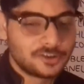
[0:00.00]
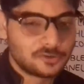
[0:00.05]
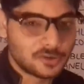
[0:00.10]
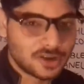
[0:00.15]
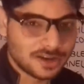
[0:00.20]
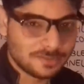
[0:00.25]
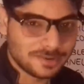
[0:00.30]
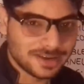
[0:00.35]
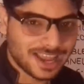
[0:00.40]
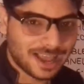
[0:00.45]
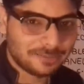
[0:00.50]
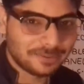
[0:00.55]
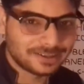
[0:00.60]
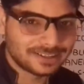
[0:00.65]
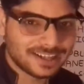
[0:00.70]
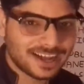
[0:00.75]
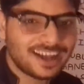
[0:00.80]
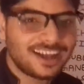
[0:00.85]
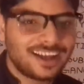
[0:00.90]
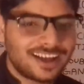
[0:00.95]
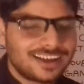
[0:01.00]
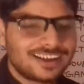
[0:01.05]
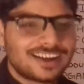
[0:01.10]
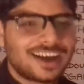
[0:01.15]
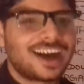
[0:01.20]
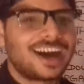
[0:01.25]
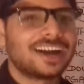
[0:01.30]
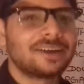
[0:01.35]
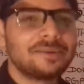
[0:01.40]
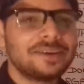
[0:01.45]
we will be having the
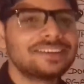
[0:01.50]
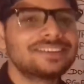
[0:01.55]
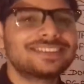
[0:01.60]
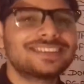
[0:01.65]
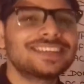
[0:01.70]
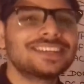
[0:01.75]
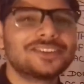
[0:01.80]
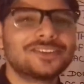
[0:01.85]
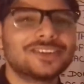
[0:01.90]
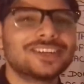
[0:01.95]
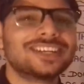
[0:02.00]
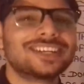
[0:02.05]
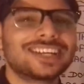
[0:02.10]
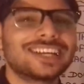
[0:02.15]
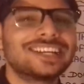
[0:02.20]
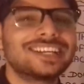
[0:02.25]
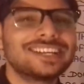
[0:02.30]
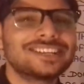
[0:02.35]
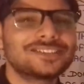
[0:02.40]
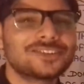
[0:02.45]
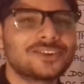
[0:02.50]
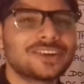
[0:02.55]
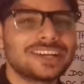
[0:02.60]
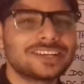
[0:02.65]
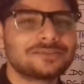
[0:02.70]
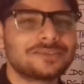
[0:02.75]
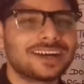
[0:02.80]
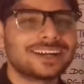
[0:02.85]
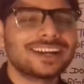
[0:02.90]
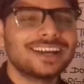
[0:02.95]
harvesting unit. It is known
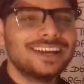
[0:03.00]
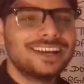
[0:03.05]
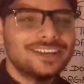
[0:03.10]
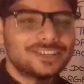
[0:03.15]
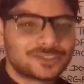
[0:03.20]
as what?